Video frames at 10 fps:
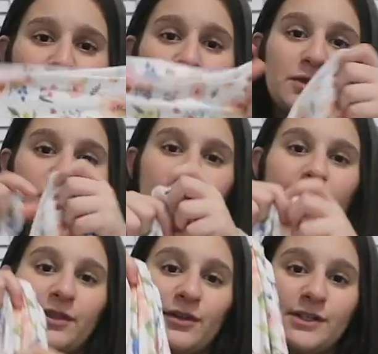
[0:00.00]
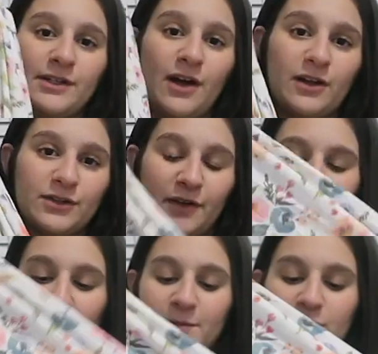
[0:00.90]
This one was only like $13
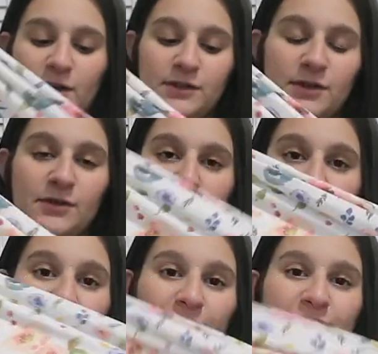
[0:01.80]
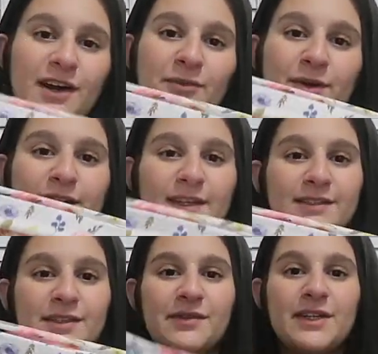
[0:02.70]
off of Amazon, so just get yourself one of
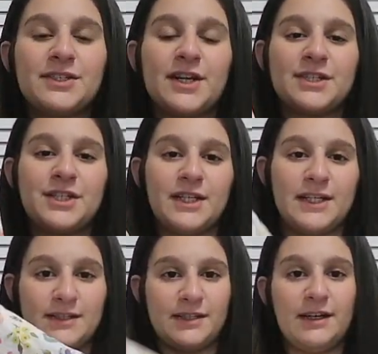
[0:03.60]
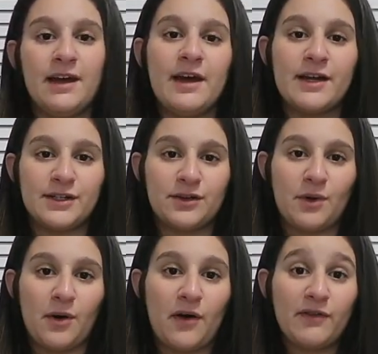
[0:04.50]
these. They're really stretchy and easy to
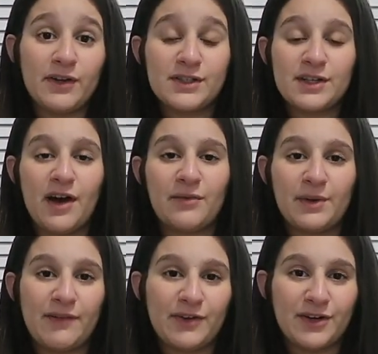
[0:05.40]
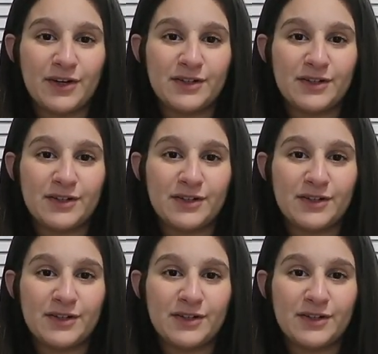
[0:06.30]
throw over yourself whenever you're